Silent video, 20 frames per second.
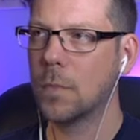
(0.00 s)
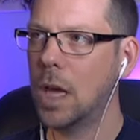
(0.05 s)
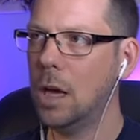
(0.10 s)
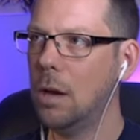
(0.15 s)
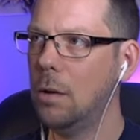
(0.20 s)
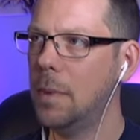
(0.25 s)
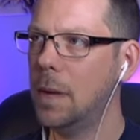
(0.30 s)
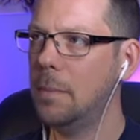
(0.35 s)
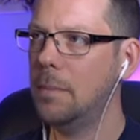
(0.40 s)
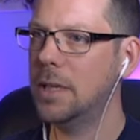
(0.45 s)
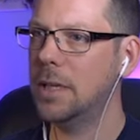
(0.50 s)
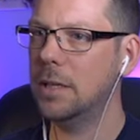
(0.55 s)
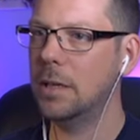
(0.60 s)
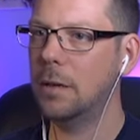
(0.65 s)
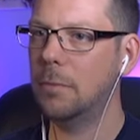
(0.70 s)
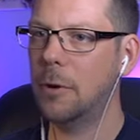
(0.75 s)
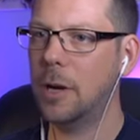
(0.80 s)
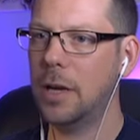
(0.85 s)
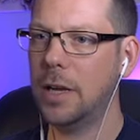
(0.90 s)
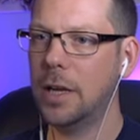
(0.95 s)
How am I missing
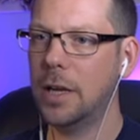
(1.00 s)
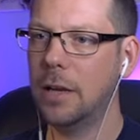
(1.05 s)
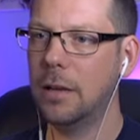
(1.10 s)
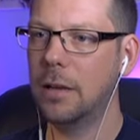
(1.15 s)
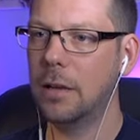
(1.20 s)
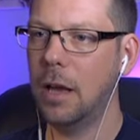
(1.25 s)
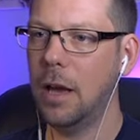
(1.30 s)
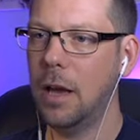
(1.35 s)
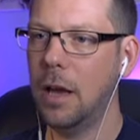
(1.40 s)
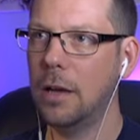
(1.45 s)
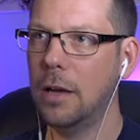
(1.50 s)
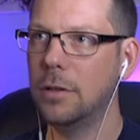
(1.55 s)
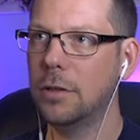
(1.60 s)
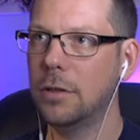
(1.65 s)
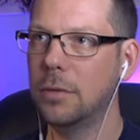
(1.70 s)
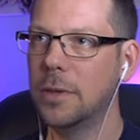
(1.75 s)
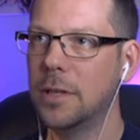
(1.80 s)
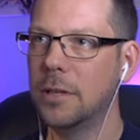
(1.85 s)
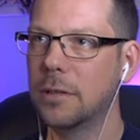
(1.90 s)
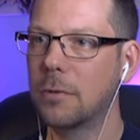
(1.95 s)
a bracket? It
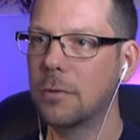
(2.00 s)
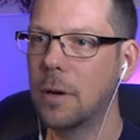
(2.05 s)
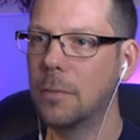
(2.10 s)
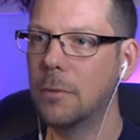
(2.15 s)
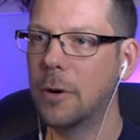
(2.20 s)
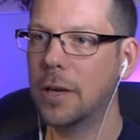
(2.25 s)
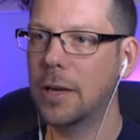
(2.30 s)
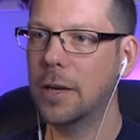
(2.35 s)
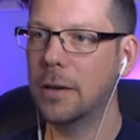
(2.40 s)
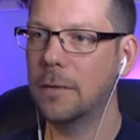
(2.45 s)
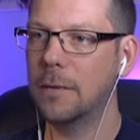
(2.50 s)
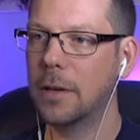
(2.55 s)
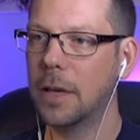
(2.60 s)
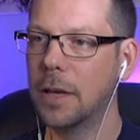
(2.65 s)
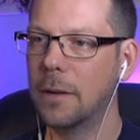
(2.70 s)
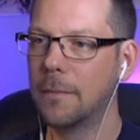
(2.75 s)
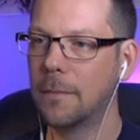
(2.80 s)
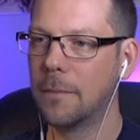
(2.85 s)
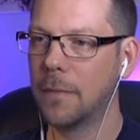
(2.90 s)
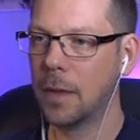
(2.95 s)
should have been a square bracket.
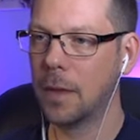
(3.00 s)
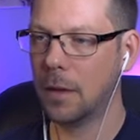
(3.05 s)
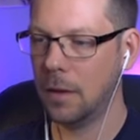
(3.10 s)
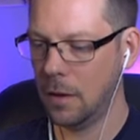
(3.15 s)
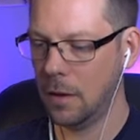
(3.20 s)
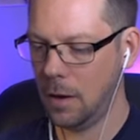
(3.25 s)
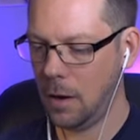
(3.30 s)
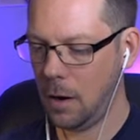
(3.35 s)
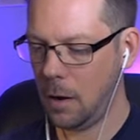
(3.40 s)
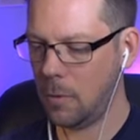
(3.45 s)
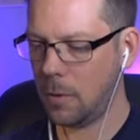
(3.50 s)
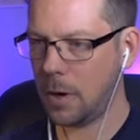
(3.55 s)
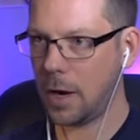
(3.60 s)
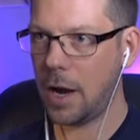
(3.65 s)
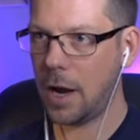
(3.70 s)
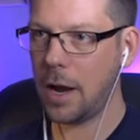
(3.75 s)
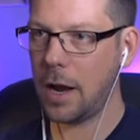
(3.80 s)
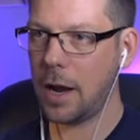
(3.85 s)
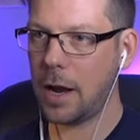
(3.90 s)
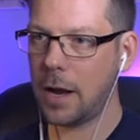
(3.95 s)

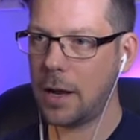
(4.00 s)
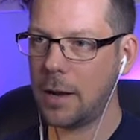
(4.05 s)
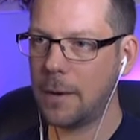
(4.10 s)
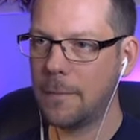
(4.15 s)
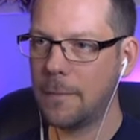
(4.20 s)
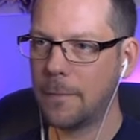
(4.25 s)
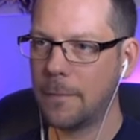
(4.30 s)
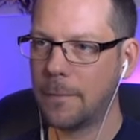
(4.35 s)
Okay.